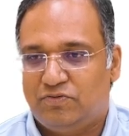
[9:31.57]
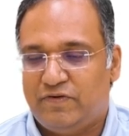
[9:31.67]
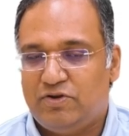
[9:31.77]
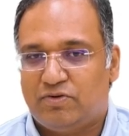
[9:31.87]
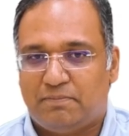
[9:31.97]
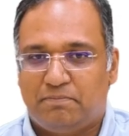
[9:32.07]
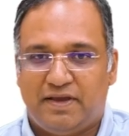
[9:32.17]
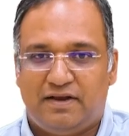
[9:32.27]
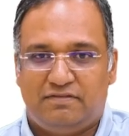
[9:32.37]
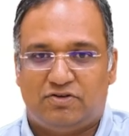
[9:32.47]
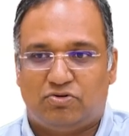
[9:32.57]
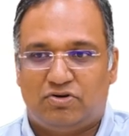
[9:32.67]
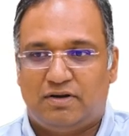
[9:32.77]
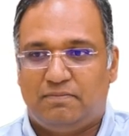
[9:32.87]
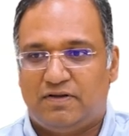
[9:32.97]
when you compare the
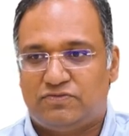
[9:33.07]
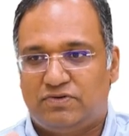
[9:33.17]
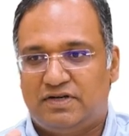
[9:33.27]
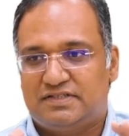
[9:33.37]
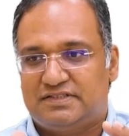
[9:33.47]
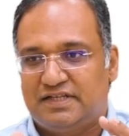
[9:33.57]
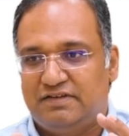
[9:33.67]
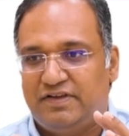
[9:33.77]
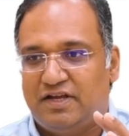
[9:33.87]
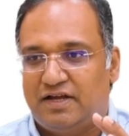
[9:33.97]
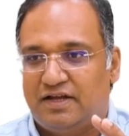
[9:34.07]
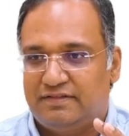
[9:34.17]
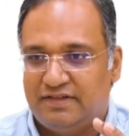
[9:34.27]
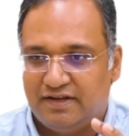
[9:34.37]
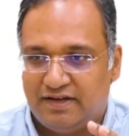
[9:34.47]
total number of students giving
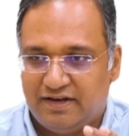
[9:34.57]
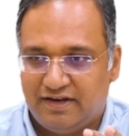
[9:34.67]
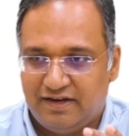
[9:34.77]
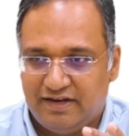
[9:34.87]
the